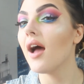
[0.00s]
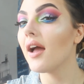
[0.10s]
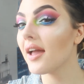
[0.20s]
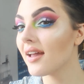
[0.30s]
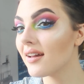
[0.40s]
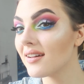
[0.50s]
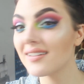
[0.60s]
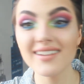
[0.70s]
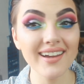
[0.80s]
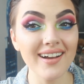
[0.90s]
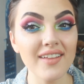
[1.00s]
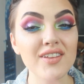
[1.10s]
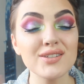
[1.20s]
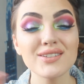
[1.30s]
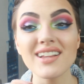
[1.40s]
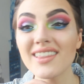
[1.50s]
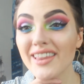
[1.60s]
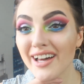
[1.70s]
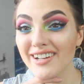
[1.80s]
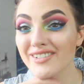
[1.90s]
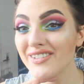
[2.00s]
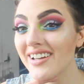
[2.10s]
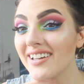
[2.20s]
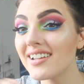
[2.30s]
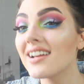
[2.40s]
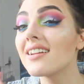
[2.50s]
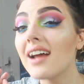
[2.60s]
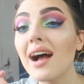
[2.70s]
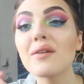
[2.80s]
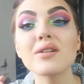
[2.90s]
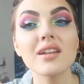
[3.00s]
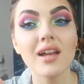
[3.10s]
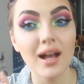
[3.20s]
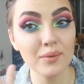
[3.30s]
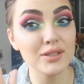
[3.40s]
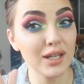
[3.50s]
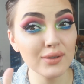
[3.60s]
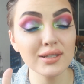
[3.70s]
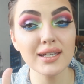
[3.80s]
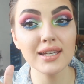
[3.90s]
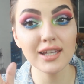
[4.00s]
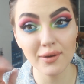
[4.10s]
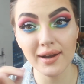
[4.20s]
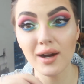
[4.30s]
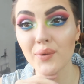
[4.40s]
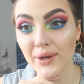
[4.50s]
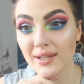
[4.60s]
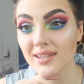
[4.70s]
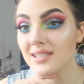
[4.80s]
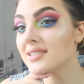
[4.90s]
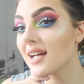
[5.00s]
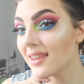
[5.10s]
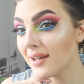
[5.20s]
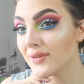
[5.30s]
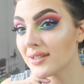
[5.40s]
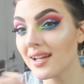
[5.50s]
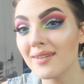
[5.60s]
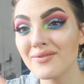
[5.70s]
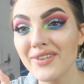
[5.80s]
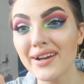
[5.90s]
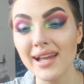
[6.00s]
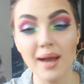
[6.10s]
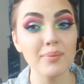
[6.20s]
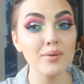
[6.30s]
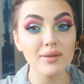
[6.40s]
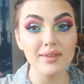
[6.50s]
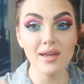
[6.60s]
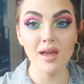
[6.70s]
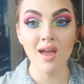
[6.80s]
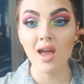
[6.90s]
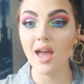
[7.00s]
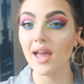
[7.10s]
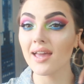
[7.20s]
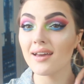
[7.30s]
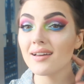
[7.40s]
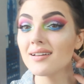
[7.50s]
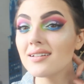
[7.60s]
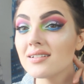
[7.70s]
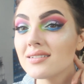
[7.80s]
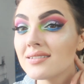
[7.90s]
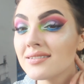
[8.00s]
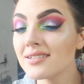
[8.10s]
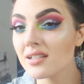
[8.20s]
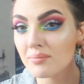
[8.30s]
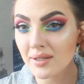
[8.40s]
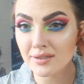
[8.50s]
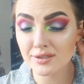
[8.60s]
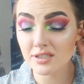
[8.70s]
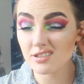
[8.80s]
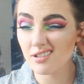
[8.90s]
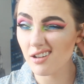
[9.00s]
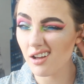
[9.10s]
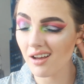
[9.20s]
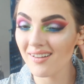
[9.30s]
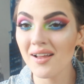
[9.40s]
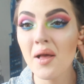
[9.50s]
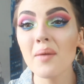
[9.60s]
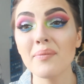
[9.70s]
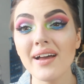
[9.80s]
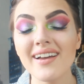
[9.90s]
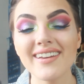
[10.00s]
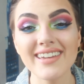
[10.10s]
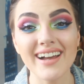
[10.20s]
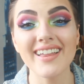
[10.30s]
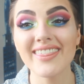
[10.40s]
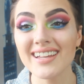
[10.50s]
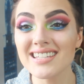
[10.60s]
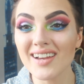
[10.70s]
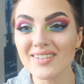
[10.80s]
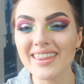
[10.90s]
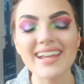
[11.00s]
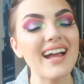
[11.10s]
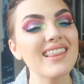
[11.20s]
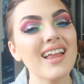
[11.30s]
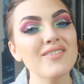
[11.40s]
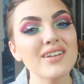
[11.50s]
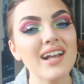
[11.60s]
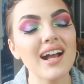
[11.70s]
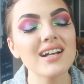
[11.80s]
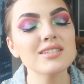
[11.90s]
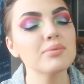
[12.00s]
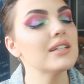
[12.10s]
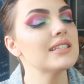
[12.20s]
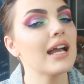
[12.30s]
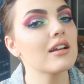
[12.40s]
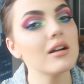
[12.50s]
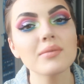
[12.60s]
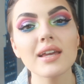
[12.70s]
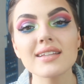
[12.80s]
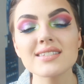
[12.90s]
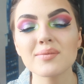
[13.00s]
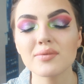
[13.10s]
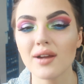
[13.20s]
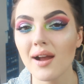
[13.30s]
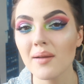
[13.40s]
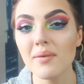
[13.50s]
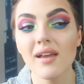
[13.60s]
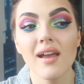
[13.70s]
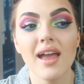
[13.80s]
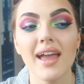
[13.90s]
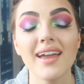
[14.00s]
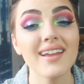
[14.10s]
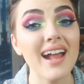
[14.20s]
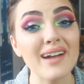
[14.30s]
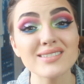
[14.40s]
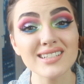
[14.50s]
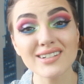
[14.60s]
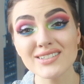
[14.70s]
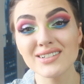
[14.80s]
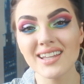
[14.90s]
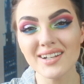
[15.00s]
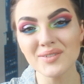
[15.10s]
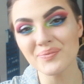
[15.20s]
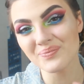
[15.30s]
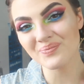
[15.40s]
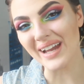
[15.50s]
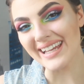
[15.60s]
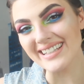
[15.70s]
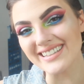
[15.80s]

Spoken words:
And yeah, this was a lot of fun, and I would totally go out wearing this. I love it. I'm very happy with it. And my ears itching. Oh. But yeah, that's everything. I love you guys. Please like, comment, and subscribe, and I will talk to you later. Bye.